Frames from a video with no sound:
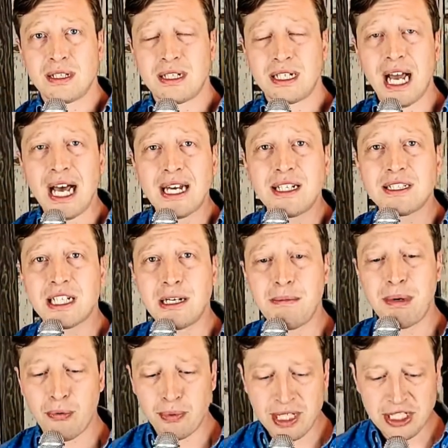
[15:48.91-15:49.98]
God is going to
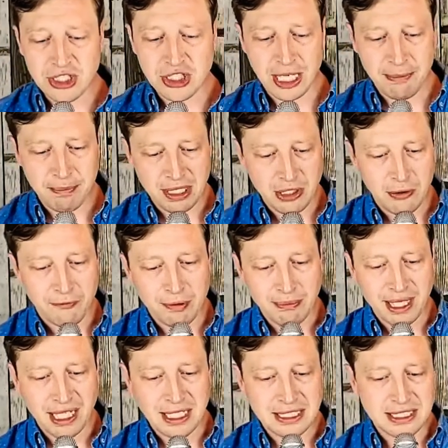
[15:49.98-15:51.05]
be reshaping you from
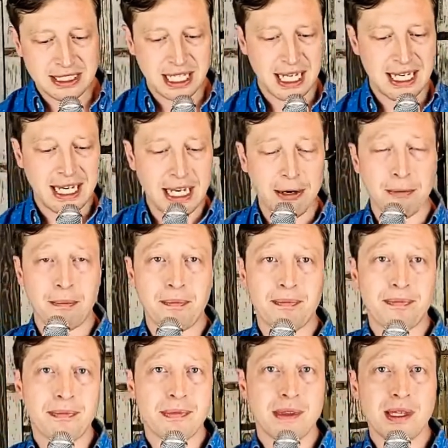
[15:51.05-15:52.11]
the inside out.
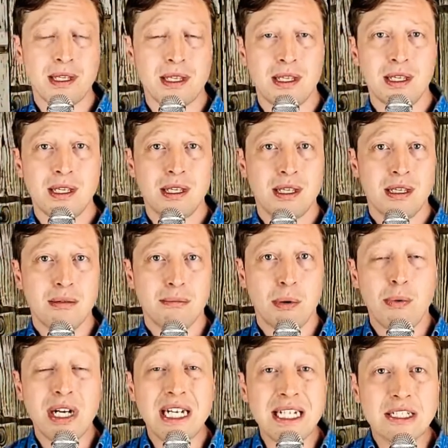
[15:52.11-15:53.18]
But
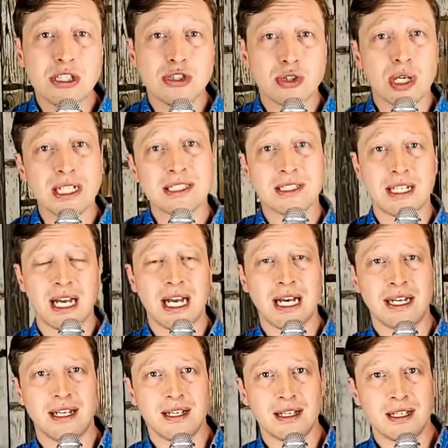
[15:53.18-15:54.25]
we need to trust
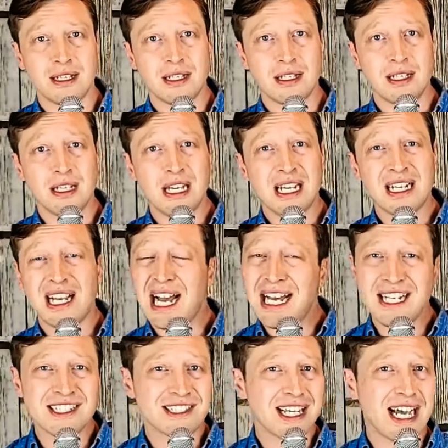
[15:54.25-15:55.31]
God.
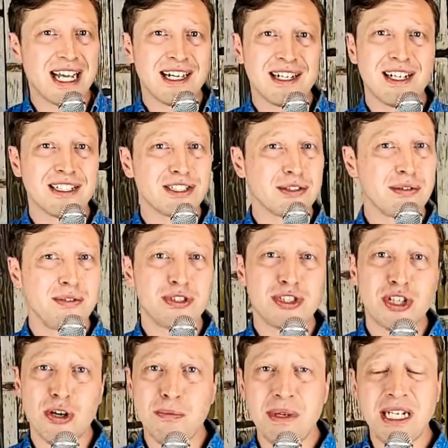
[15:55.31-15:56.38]
God has gotten us through
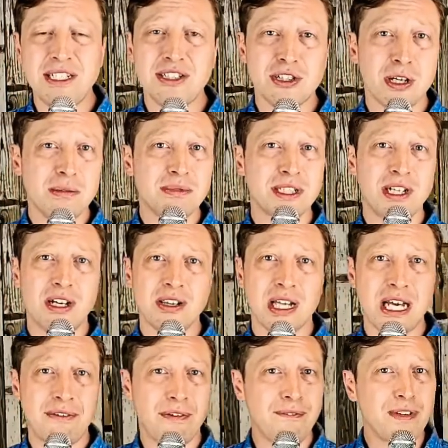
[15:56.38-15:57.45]
so many storms in our
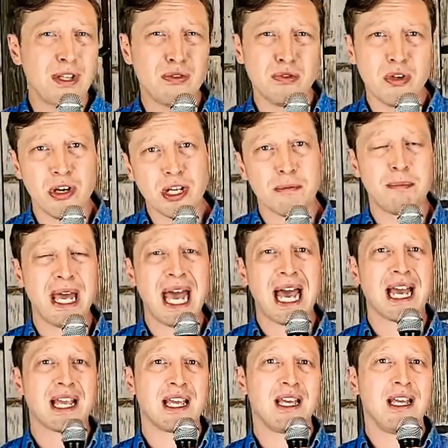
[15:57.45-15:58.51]
life. If you look
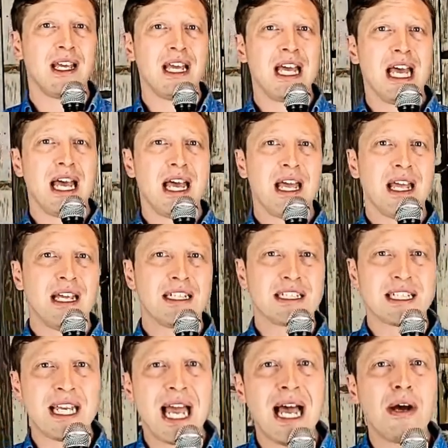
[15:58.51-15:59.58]
back,
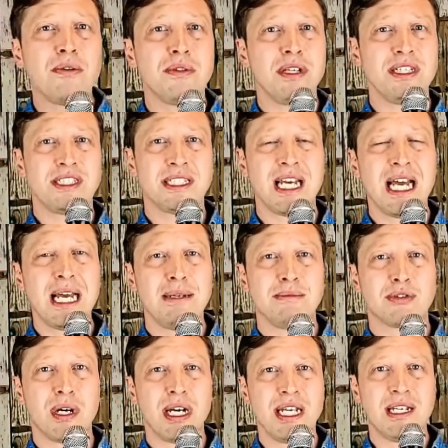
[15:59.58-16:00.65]
it's countless
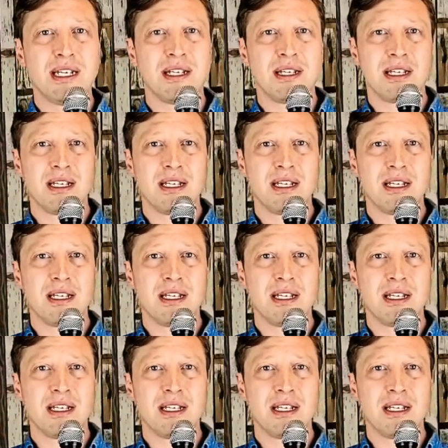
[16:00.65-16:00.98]
times, right?